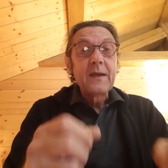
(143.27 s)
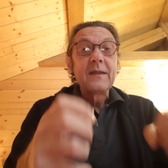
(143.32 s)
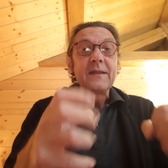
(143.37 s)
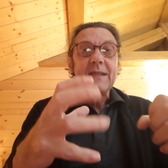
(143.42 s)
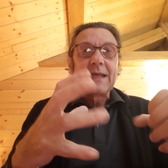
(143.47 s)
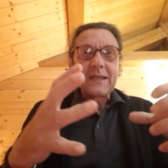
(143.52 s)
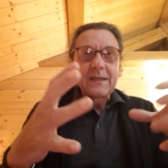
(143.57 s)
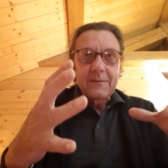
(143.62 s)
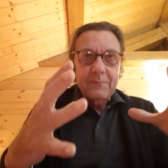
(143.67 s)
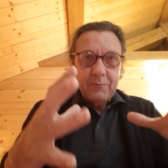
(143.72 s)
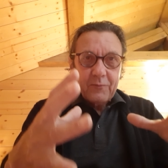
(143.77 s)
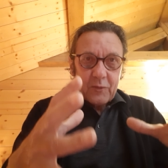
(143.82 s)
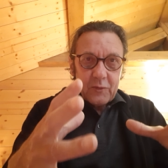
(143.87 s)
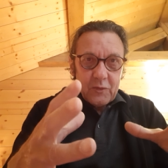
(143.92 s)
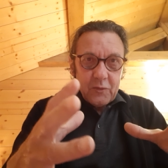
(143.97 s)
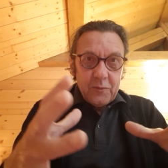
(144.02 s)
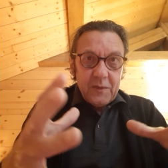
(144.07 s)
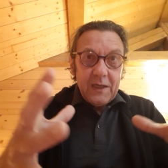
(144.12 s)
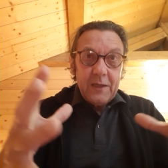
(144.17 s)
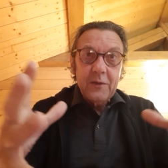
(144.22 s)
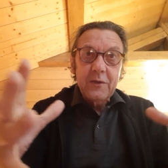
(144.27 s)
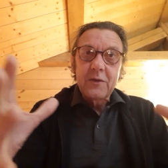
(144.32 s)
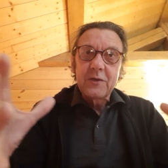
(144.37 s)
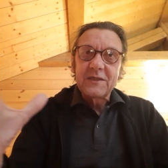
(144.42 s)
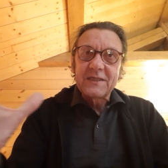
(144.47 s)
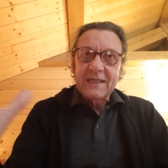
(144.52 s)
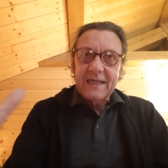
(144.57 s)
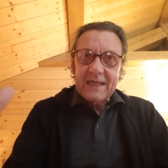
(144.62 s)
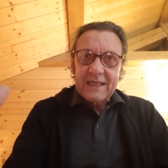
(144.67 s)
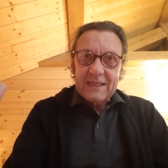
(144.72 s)
Then for two billion
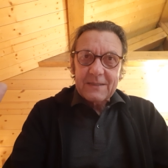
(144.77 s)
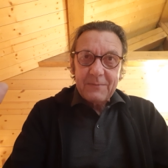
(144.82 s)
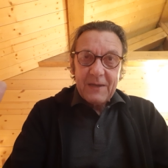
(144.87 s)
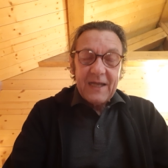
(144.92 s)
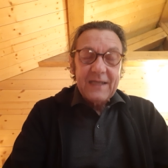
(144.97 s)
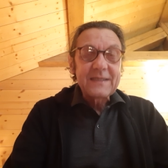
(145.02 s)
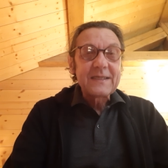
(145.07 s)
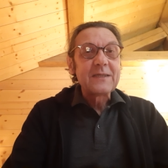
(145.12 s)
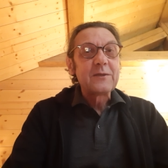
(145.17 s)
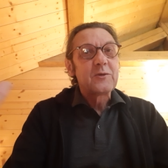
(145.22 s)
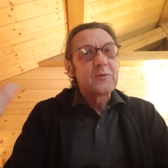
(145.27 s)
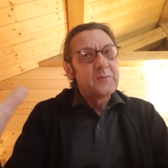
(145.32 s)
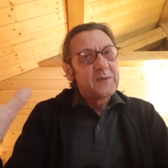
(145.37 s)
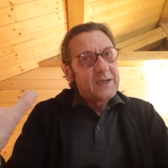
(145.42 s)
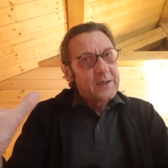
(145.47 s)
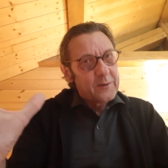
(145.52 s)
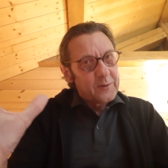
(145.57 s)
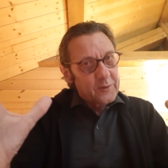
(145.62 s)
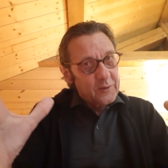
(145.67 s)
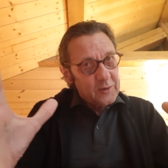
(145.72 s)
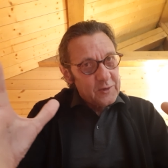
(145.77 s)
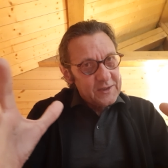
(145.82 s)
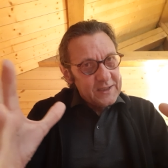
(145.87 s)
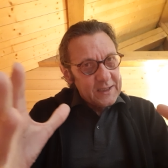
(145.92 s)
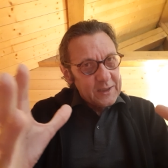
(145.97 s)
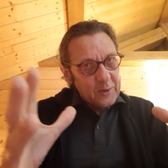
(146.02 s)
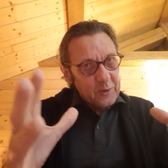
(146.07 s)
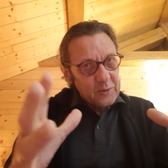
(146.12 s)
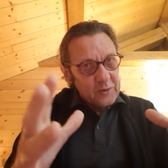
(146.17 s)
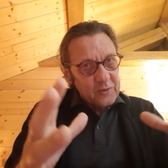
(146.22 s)
years, it expands, and two billion years,
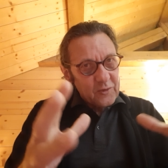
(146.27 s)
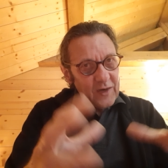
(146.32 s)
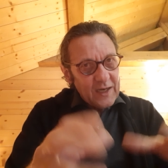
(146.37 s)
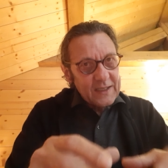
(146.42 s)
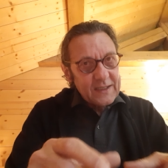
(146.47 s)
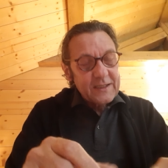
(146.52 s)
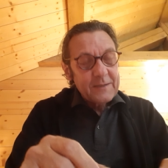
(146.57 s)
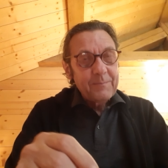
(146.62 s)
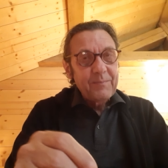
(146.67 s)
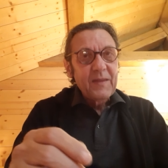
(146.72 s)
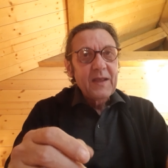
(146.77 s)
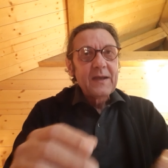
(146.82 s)
it contracts.